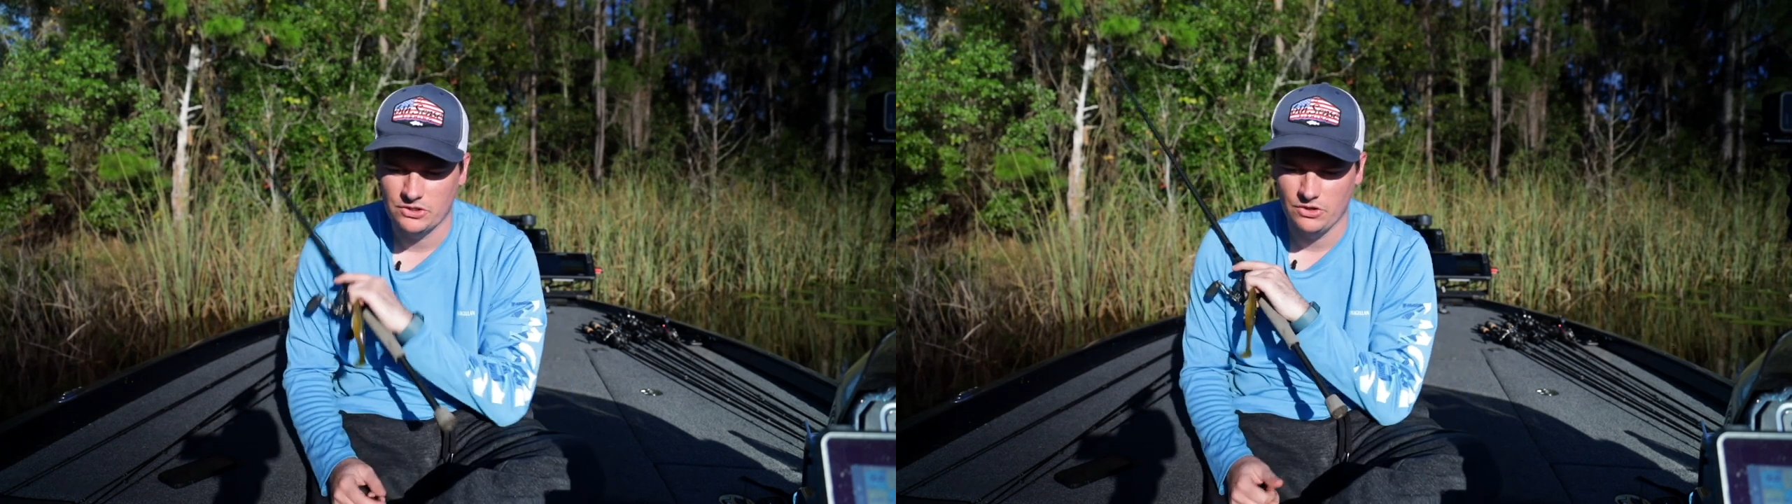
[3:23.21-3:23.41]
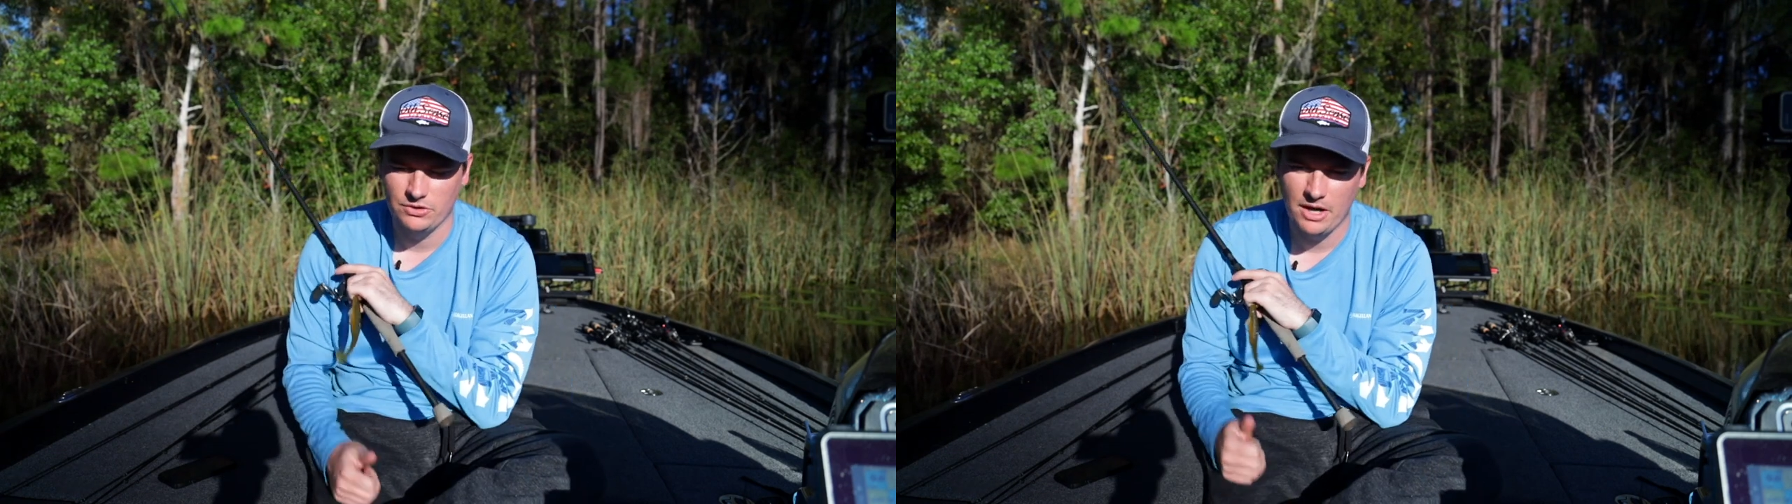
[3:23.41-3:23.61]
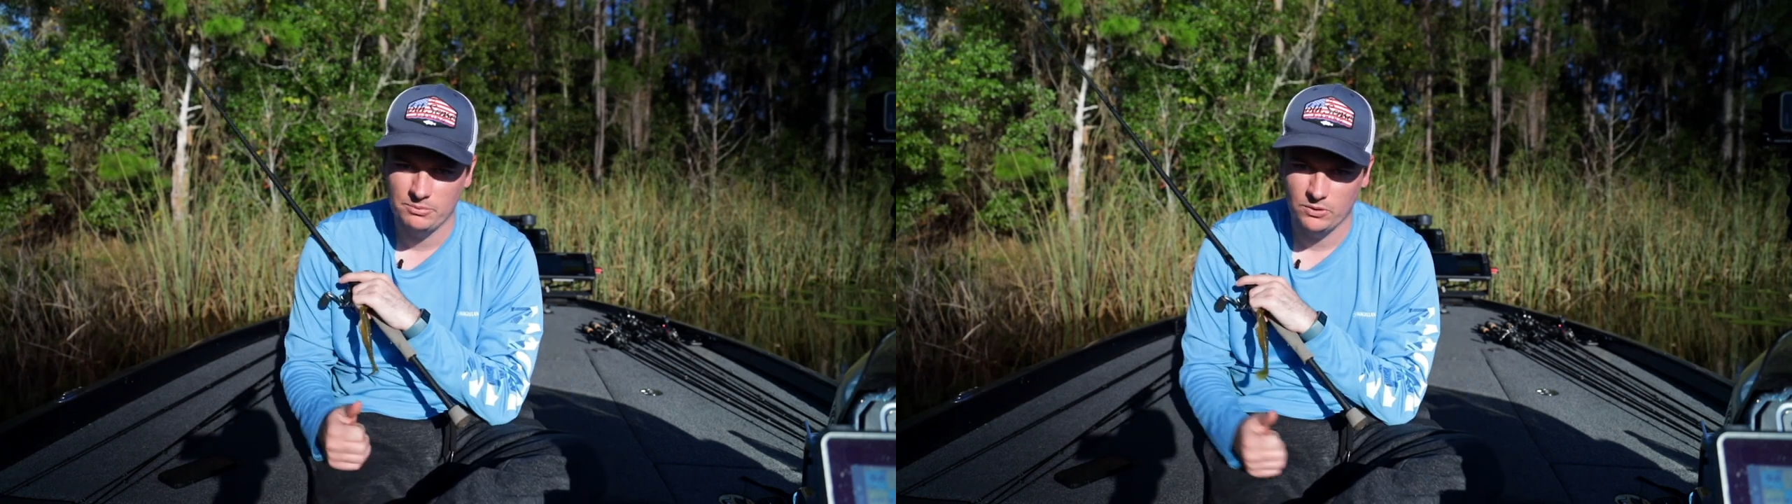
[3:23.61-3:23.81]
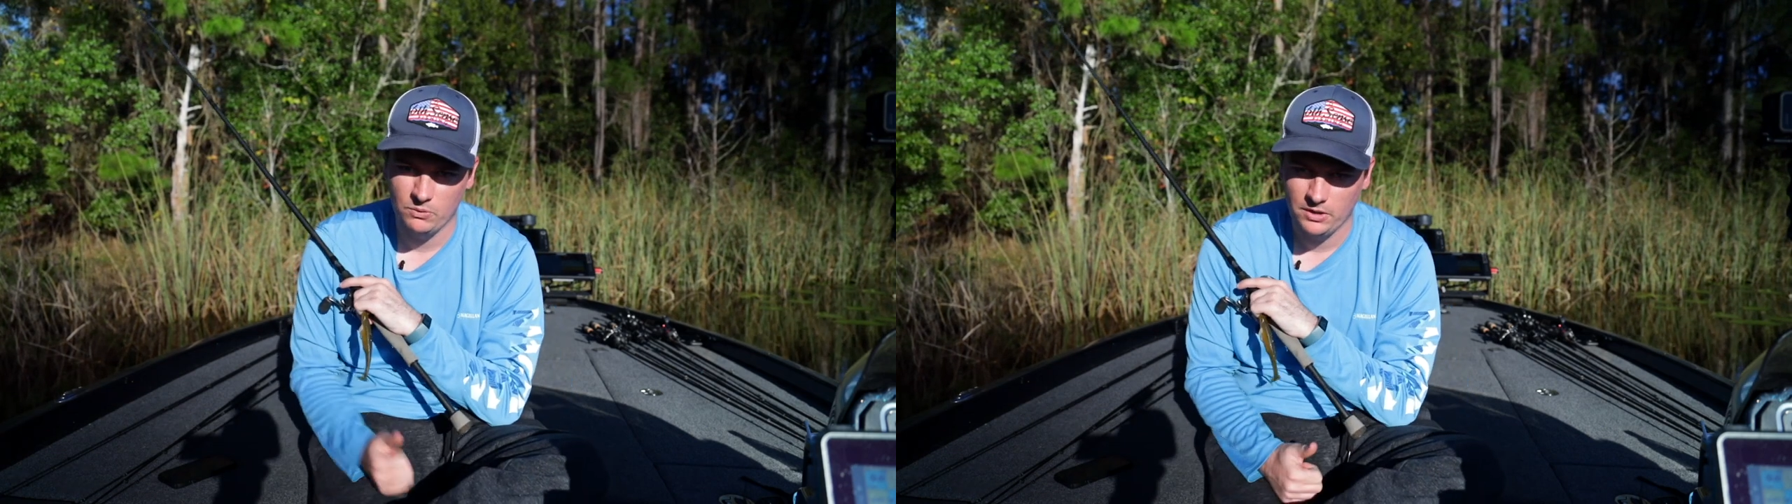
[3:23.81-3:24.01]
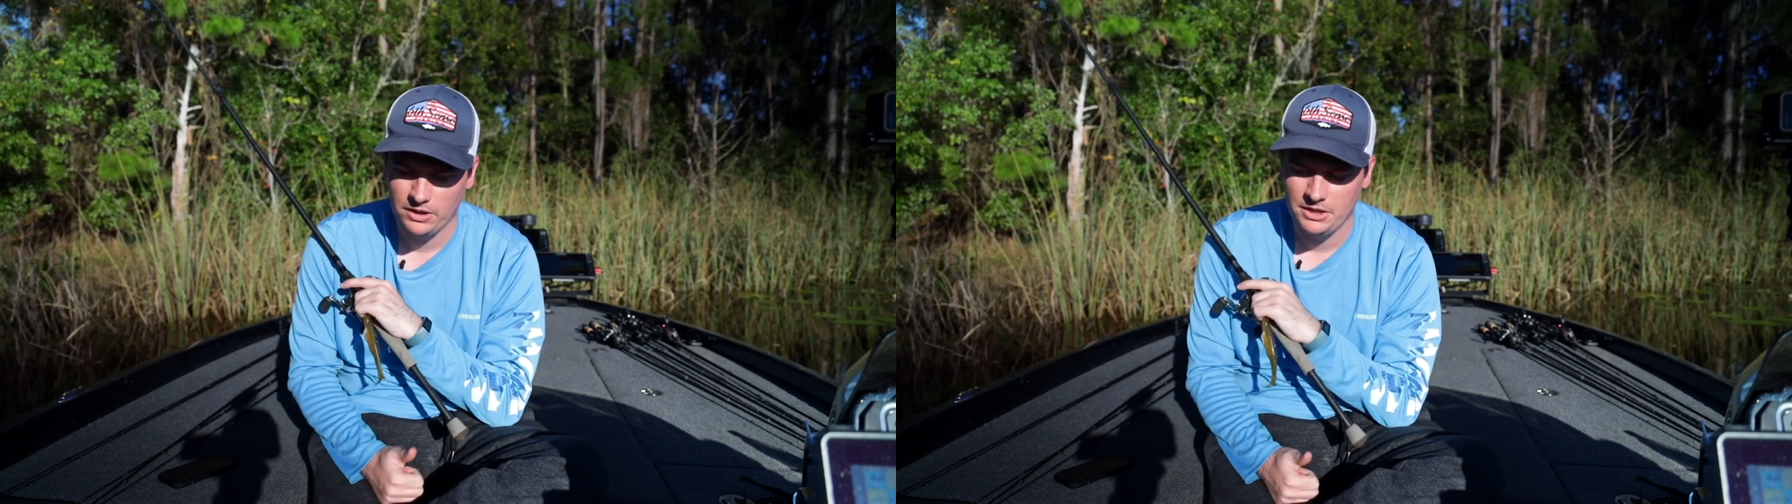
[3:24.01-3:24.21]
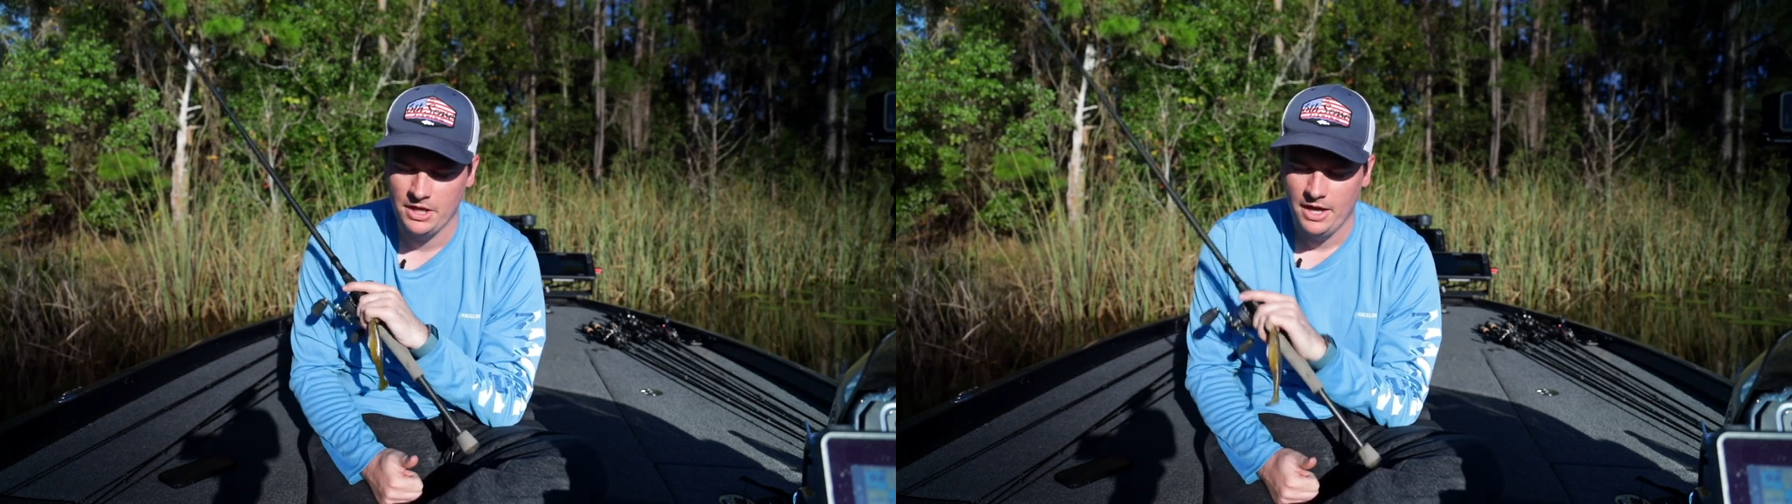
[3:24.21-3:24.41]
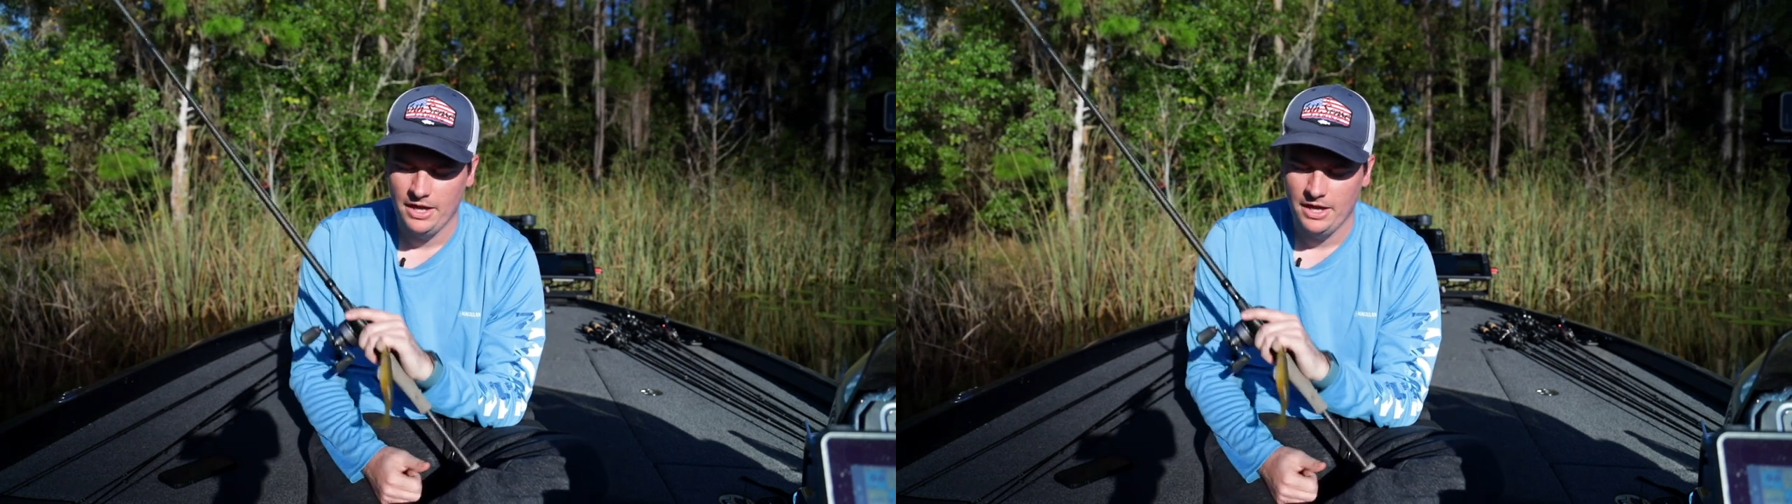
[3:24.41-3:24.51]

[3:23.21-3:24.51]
So number one